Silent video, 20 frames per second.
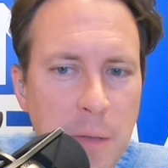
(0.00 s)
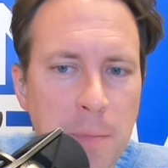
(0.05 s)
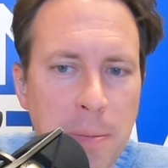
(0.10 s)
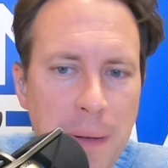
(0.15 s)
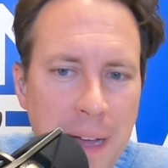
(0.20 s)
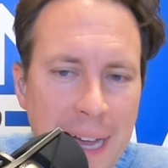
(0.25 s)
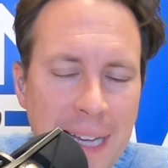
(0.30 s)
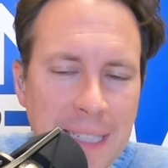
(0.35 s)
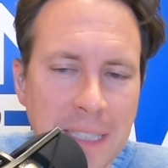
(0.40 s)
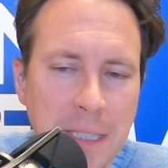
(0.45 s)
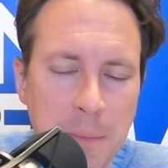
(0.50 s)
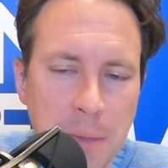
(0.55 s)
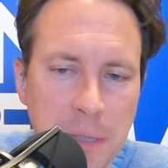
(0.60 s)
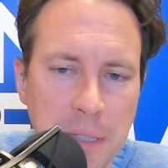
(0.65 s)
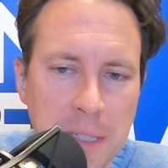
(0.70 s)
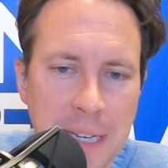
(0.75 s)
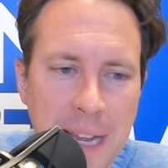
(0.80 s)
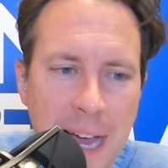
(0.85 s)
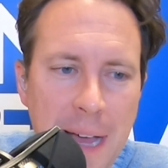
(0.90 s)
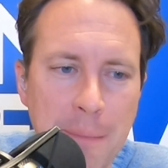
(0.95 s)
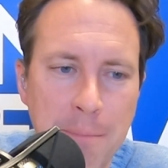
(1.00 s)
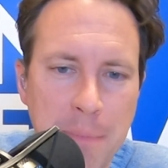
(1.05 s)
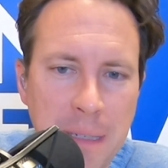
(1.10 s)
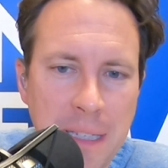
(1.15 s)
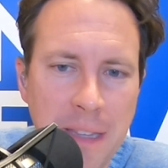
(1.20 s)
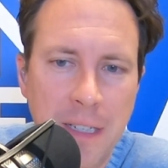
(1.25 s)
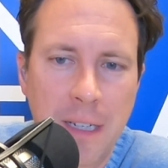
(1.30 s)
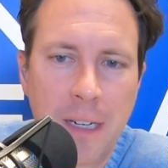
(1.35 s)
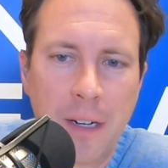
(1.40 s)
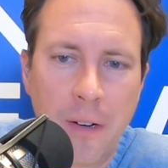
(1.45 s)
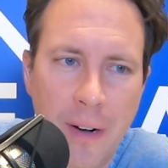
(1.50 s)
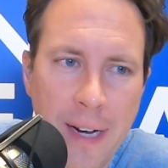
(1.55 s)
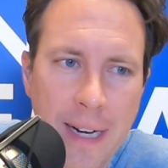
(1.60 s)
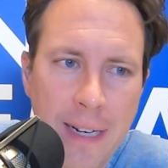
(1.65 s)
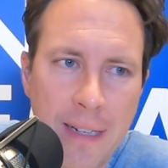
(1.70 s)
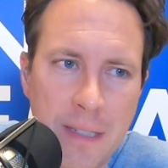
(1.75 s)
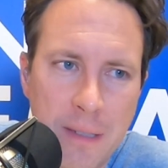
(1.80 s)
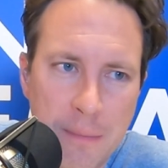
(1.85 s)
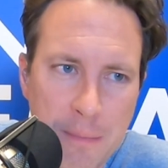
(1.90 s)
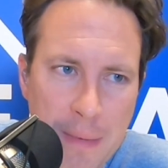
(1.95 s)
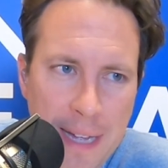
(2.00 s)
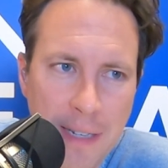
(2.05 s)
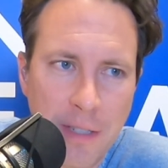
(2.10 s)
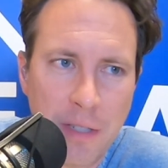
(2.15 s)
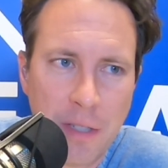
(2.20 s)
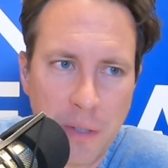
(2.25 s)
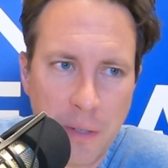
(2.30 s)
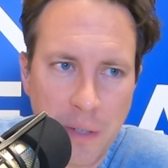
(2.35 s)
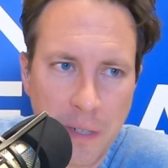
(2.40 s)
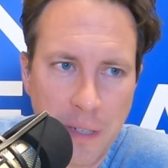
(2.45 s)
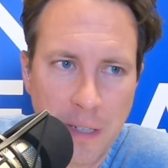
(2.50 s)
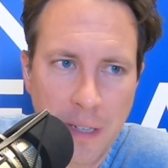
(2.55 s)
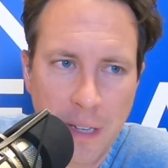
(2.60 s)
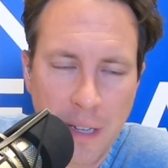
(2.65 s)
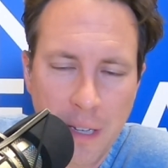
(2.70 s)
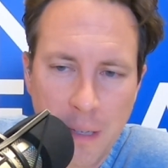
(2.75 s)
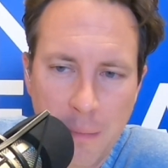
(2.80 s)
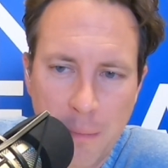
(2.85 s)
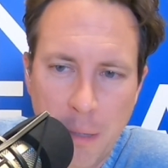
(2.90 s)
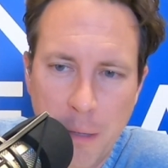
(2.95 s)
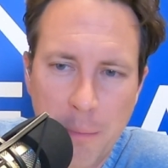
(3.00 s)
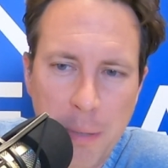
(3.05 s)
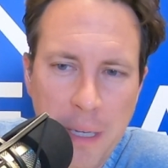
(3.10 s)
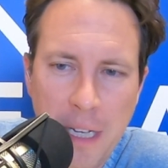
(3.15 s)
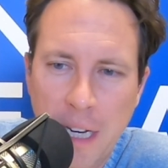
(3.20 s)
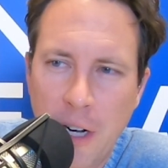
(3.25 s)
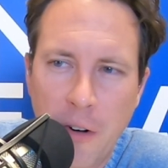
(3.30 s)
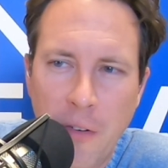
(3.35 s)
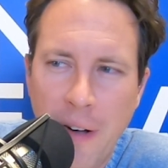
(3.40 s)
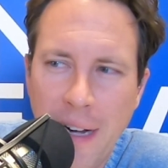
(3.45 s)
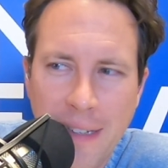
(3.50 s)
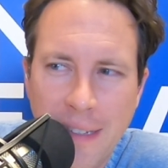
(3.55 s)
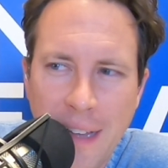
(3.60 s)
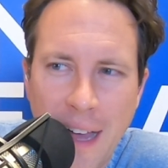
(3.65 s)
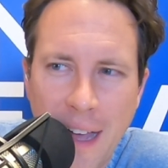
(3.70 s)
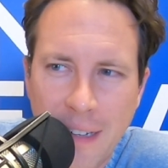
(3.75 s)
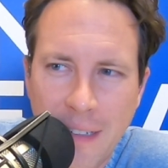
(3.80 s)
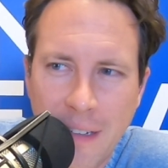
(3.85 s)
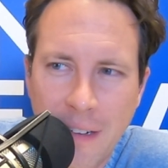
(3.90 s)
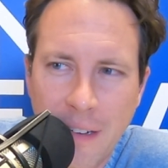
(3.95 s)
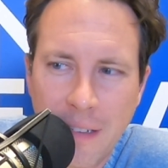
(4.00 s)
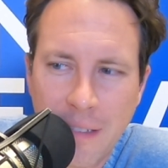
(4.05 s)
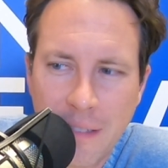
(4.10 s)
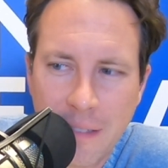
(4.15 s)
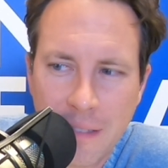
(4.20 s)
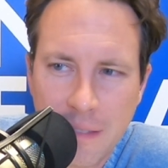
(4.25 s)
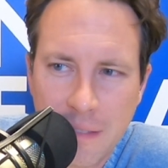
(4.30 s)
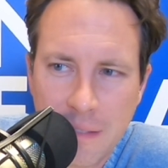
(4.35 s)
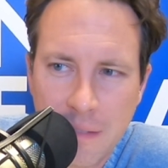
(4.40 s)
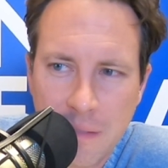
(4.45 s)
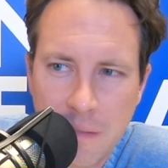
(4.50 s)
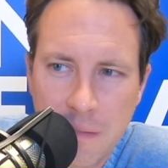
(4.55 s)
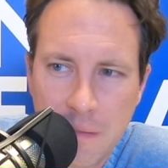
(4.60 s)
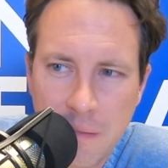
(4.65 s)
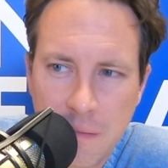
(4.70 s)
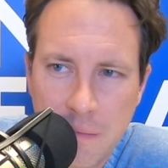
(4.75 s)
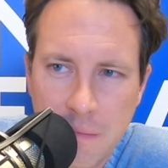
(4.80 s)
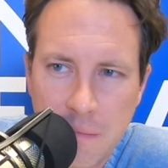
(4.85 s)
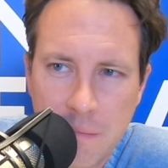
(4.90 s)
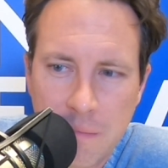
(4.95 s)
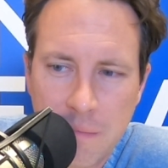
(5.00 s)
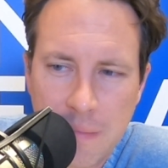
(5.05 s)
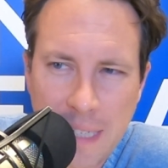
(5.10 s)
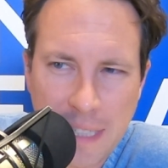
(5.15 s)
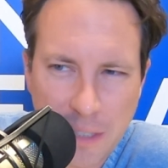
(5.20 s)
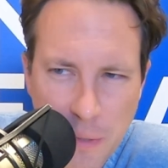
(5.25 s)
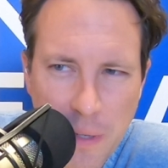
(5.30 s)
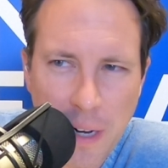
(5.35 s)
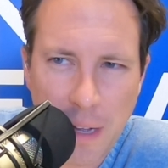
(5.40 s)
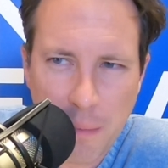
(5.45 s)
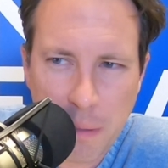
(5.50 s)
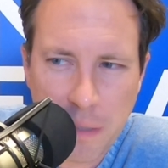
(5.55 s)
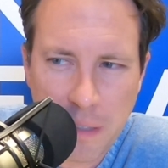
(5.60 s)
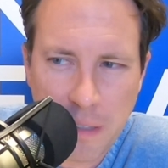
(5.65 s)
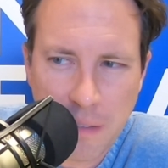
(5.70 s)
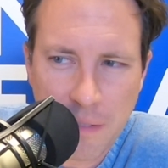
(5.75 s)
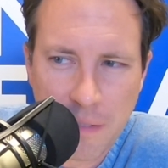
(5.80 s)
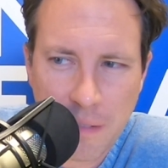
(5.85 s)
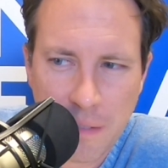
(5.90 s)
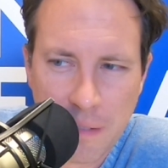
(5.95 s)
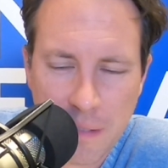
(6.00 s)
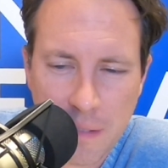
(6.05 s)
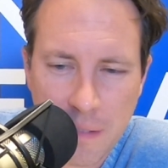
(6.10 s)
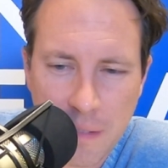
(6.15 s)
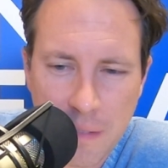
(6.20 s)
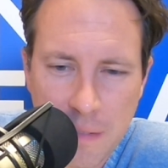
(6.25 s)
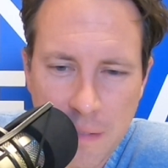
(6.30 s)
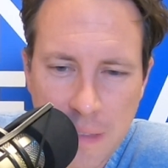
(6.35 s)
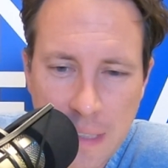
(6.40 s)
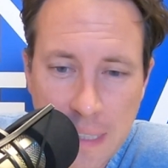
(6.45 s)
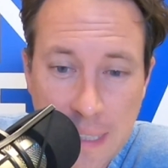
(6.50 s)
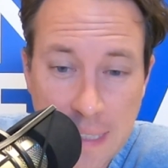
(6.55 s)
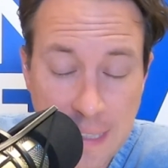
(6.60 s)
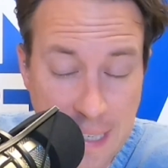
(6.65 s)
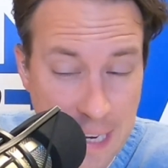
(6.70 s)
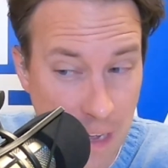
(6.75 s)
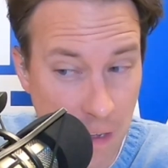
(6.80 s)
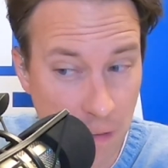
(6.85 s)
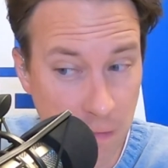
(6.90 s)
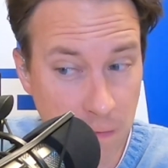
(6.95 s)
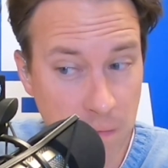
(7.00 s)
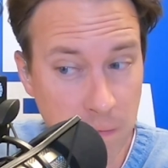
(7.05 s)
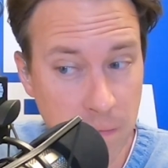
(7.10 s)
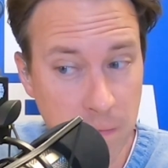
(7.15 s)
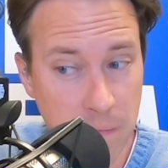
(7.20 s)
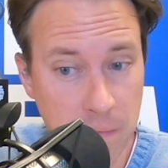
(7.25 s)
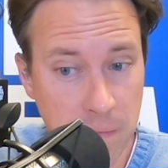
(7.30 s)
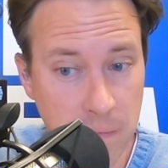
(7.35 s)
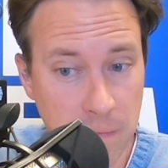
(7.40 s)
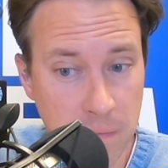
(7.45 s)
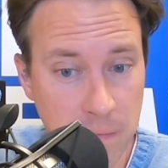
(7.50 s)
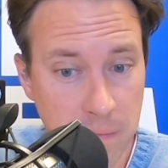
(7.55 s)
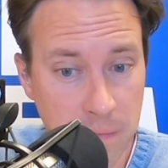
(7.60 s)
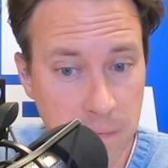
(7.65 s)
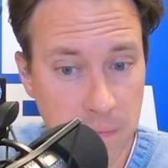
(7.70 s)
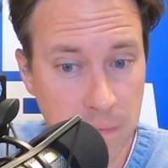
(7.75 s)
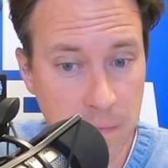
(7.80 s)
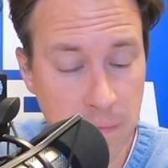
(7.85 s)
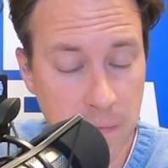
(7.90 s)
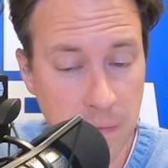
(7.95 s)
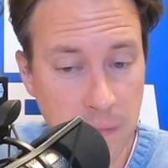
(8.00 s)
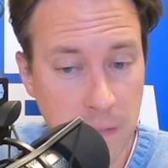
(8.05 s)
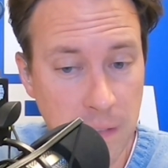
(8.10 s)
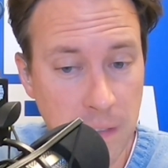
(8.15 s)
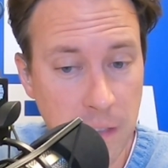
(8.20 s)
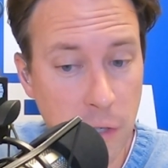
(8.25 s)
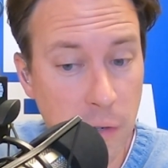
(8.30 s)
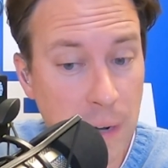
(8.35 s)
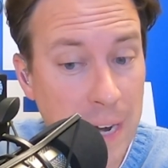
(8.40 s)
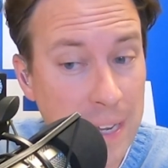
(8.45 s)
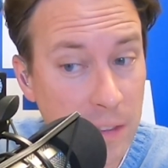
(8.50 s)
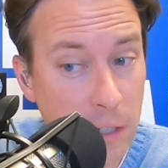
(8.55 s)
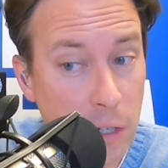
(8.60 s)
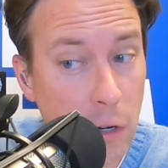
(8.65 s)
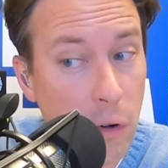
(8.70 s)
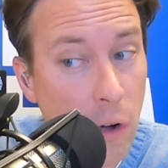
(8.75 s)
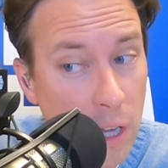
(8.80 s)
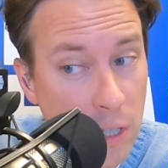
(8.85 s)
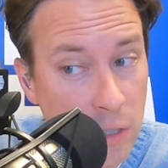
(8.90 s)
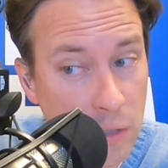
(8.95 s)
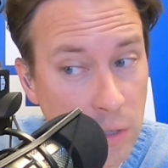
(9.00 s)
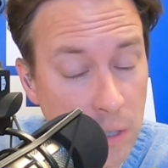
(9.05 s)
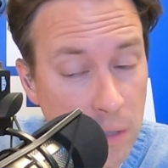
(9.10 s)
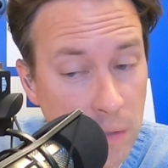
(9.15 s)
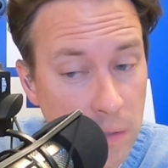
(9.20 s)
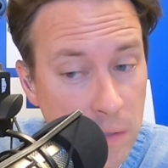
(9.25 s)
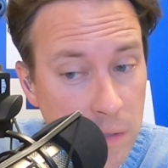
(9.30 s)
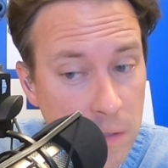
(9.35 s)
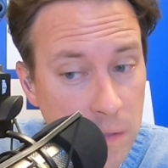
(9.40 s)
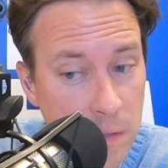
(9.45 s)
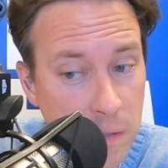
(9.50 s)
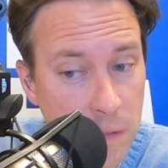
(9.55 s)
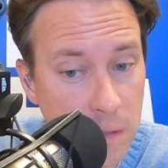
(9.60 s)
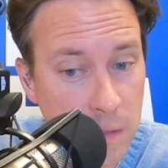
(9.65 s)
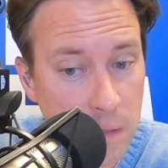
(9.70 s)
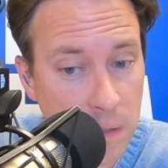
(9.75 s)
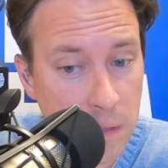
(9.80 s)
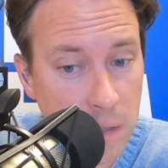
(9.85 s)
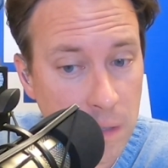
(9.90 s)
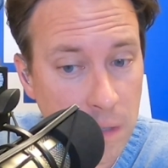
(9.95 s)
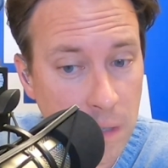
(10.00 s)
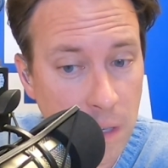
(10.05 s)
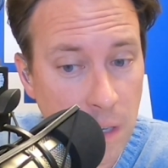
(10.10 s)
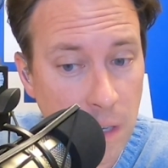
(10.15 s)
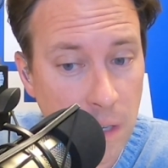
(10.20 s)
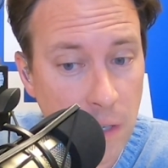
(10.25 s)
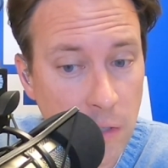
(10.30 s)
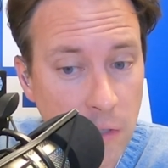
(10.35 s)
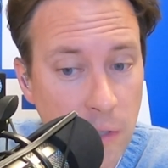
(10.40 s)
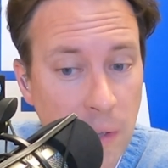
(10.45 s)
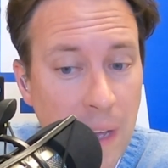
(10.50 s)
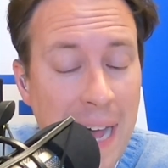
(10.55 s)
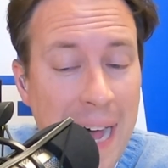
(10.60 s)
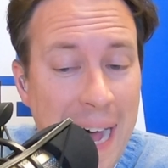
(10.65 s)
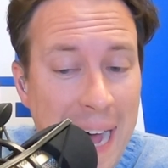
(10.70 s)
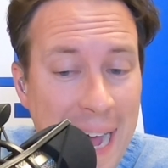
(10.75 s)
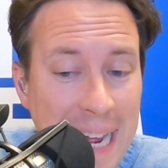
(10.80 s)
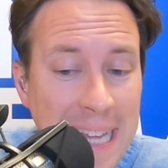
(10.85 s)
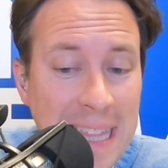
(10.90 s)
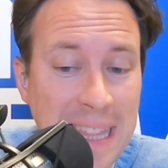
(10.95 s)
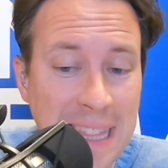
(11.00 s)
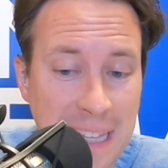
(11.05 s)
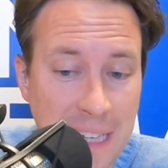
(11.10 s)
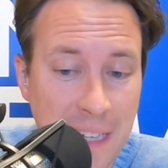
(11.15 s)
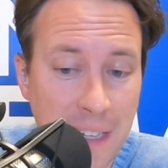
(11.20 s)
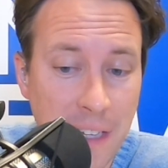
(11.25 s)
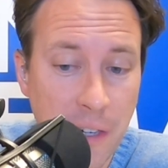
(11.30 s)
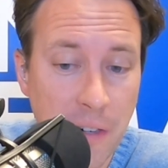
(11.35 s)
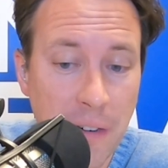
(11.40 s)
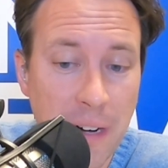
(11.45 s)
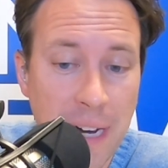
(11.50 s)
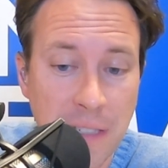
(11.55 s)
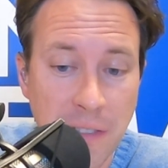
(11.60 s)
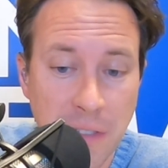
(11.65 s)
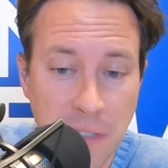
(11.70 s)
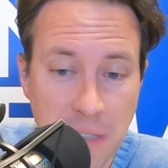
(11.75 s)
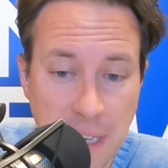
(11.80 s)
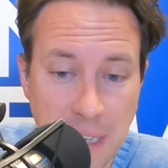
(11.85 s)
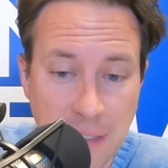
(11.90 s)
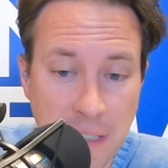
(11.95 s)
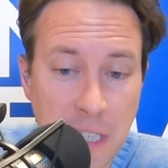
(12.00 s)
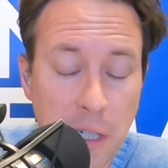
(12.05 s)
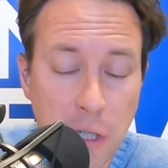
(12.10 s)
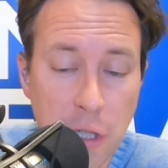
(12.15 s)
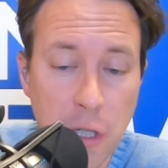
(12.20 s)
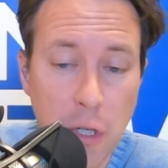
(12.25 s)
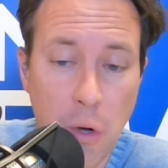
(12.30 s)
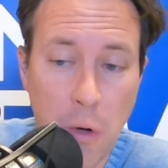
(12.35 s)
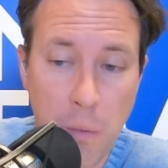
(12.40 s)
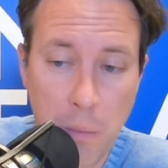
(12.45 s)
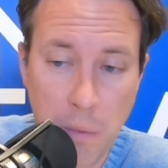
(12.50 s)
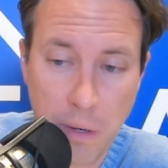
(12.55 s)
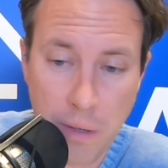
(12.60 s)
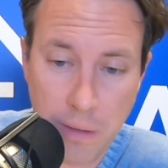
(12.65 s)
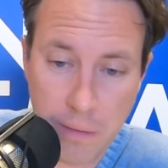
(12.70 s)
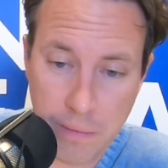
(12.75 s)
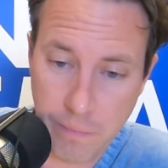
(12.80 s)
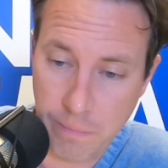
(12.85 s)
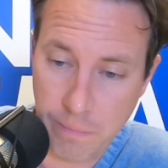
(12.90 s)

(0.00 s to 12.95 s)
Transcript: it's possible to not be the greatest med student, but be a great doctor. That's what I believe. Now, you're at the crossroads. So I think your exercise, here's your homework.